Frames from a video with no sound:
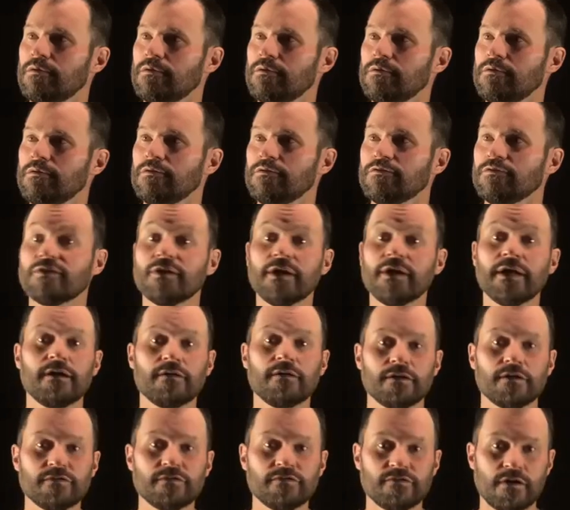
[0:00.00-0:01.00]
So now
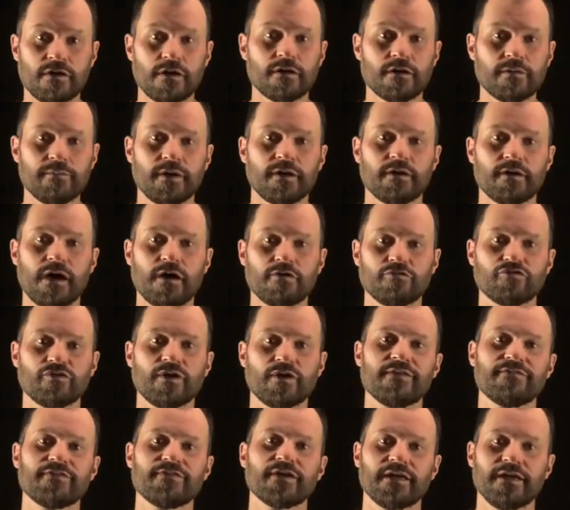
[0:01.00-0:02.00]
let's talk about how
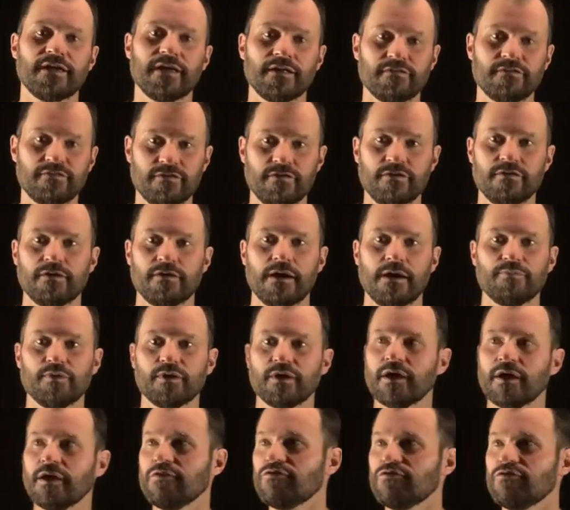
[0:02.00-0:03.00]
traffic gets to your
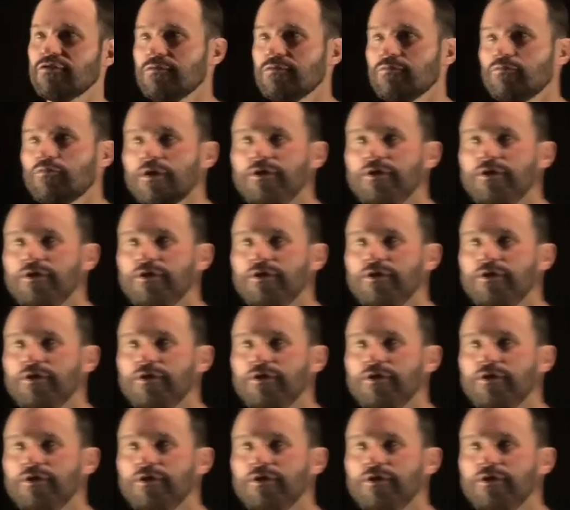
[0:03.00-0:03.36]
application when you're